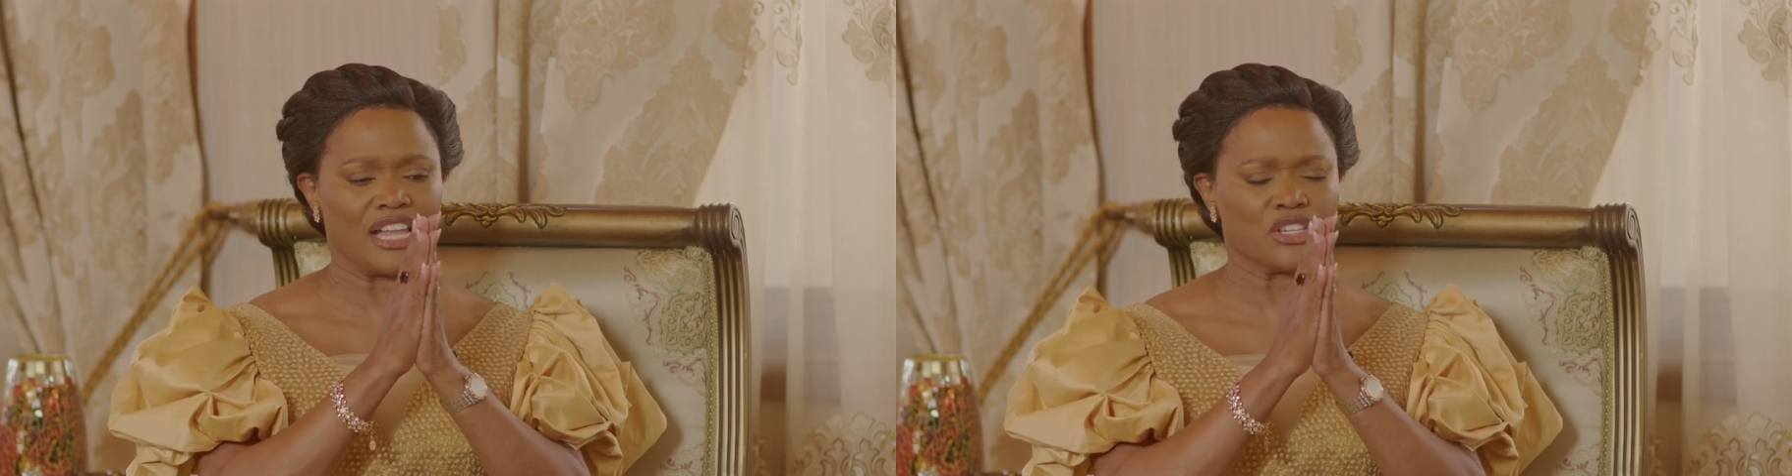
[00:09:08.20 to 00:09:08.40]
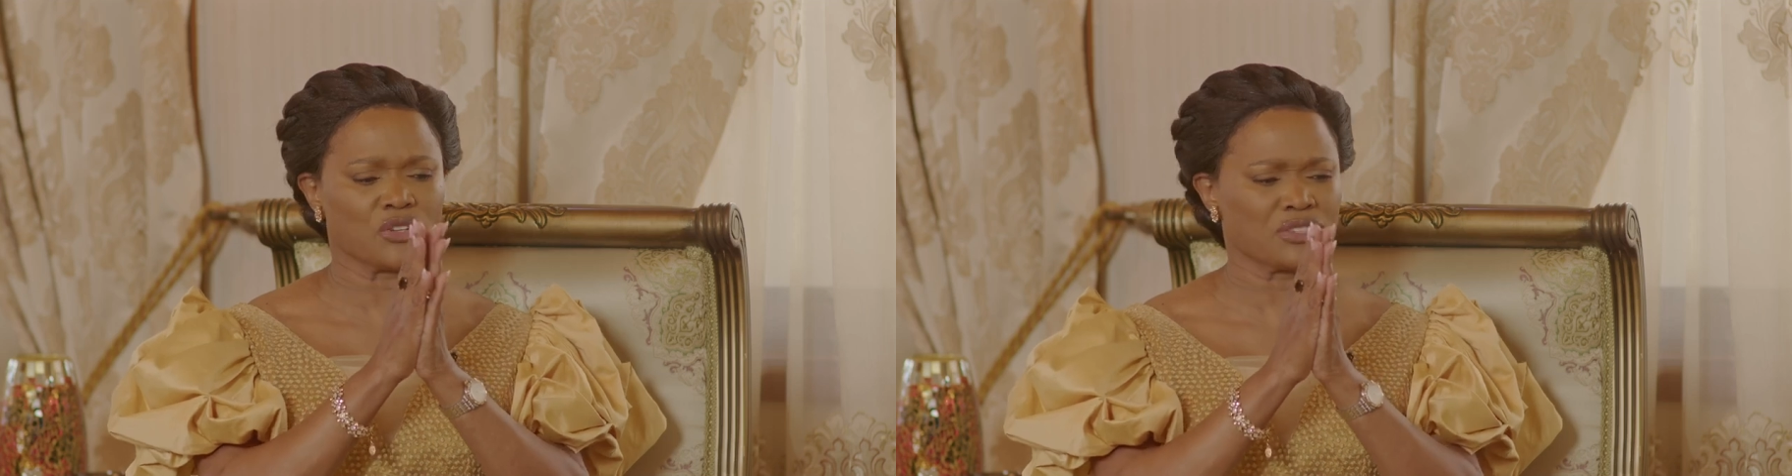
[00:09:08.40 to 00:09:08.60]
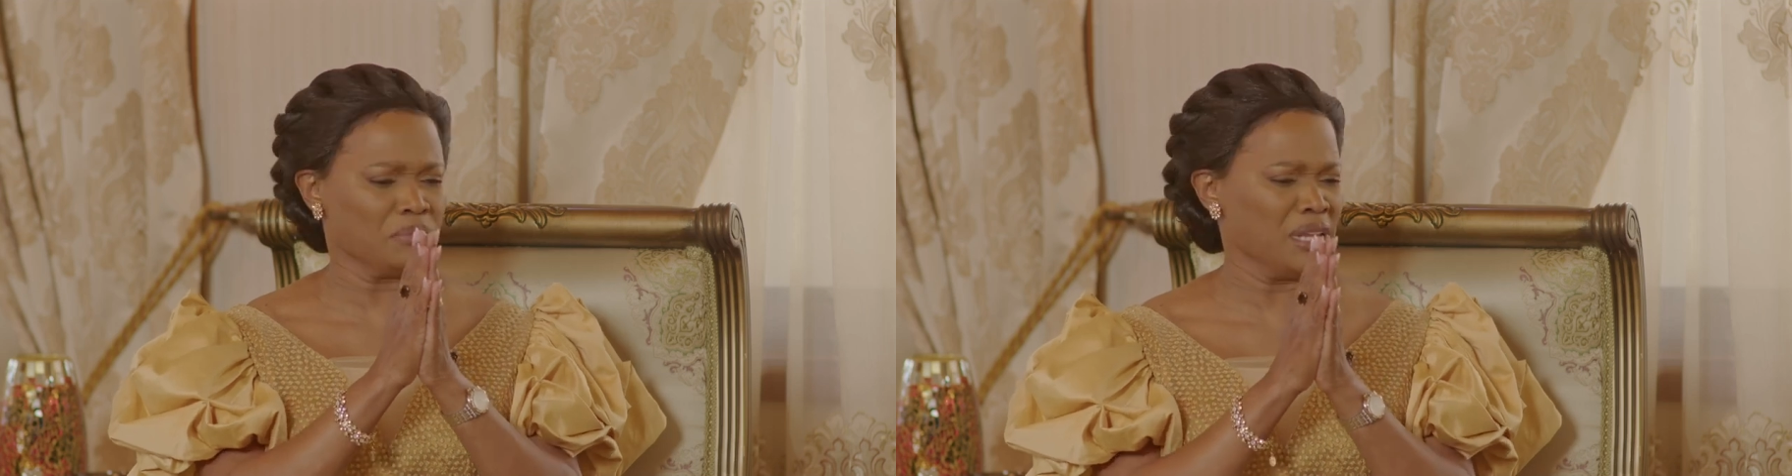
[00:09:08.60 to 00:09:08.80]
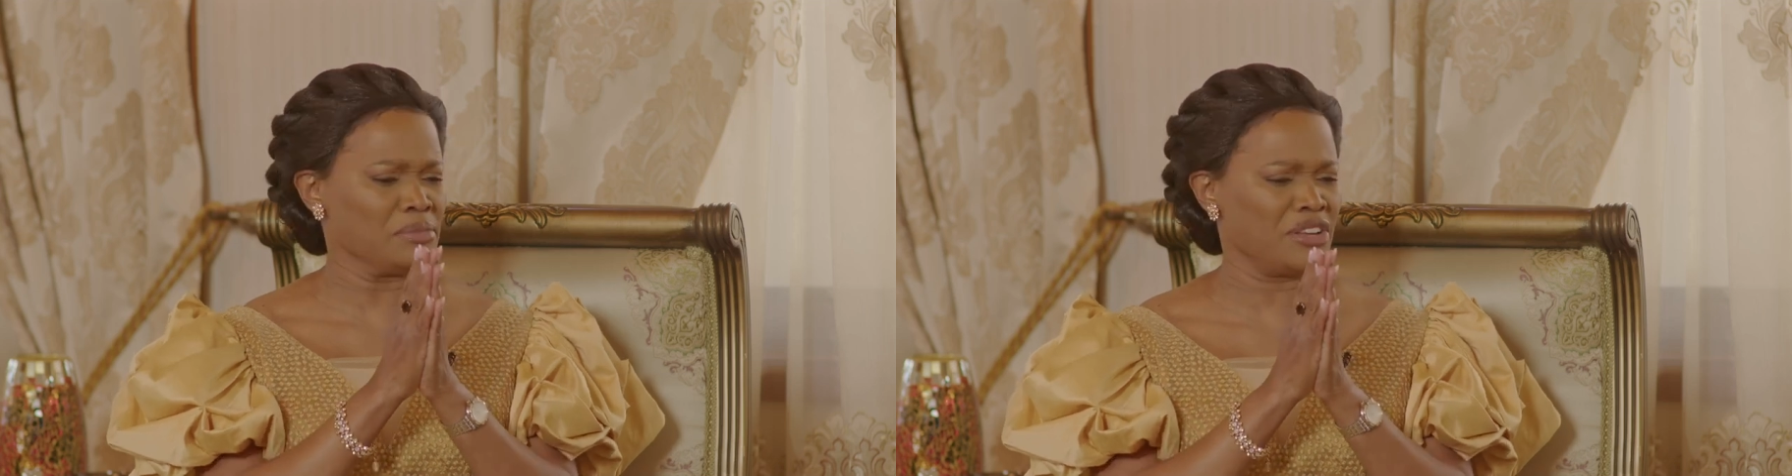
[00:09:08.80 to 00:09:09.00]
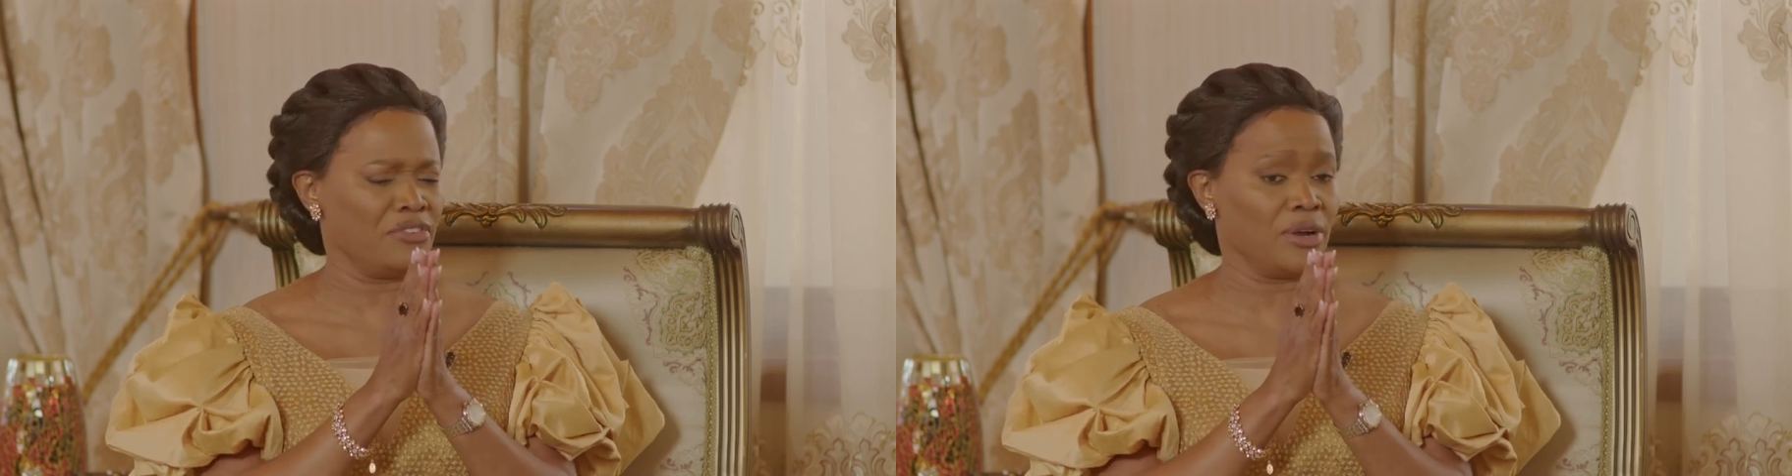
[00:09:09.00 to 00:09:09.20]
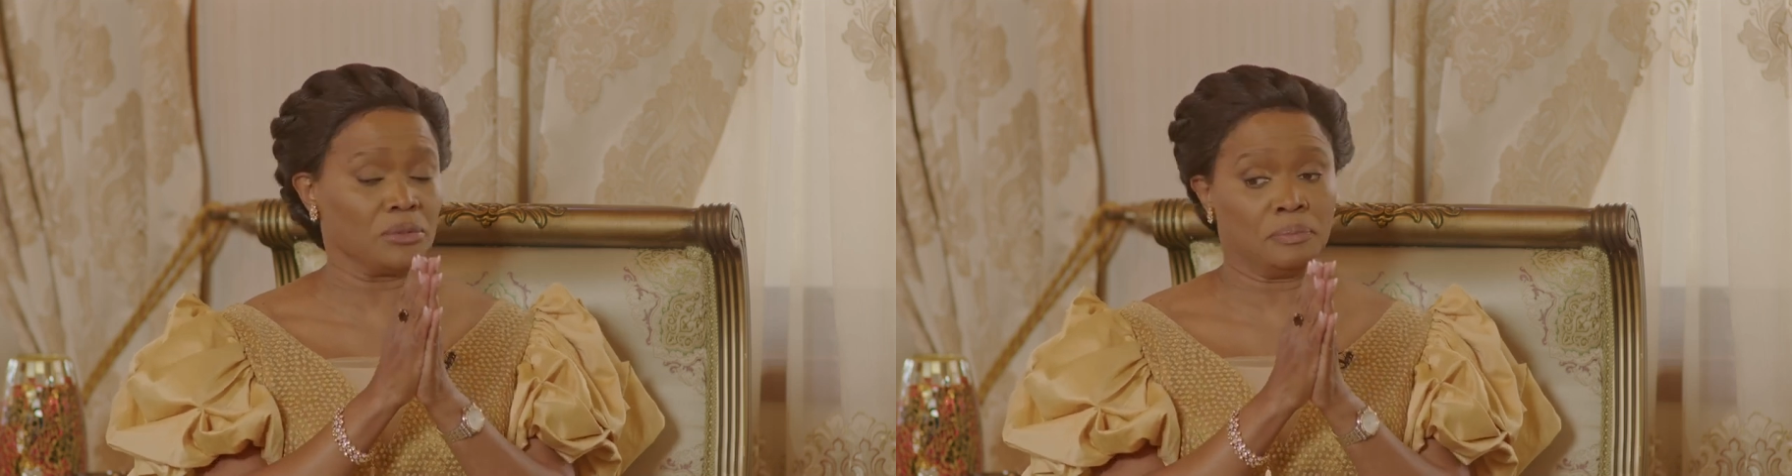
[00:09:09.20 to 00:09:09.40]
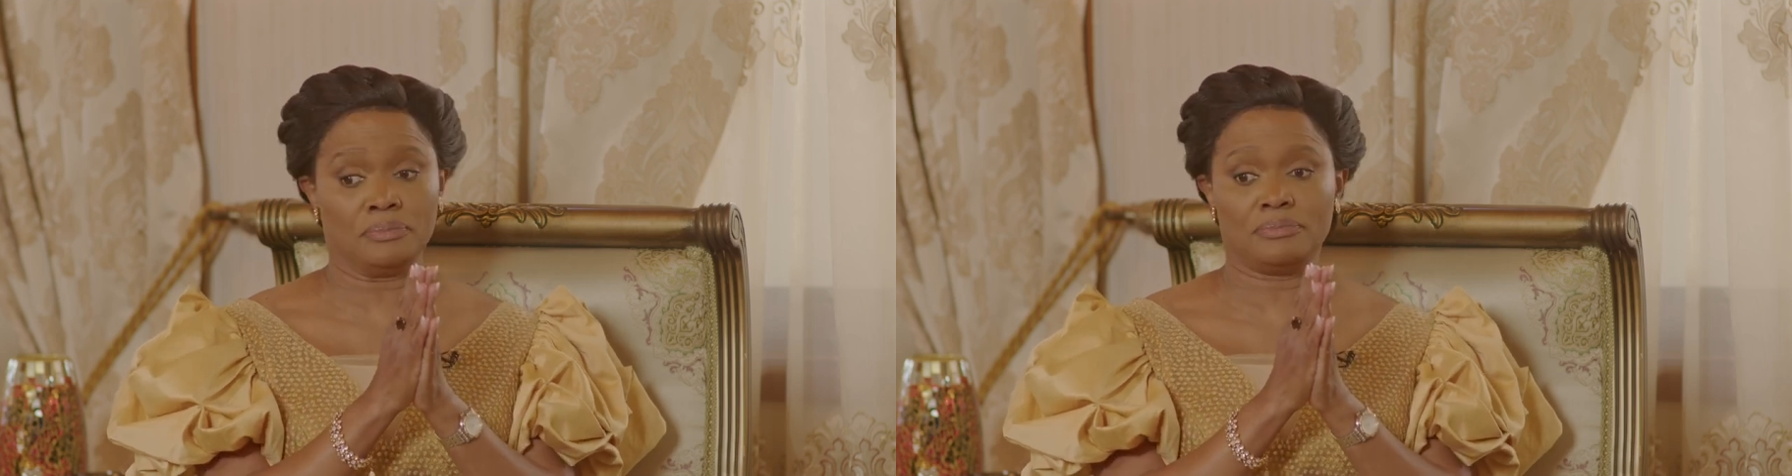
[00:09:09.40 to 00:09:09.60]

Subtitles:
so sometimes I felt,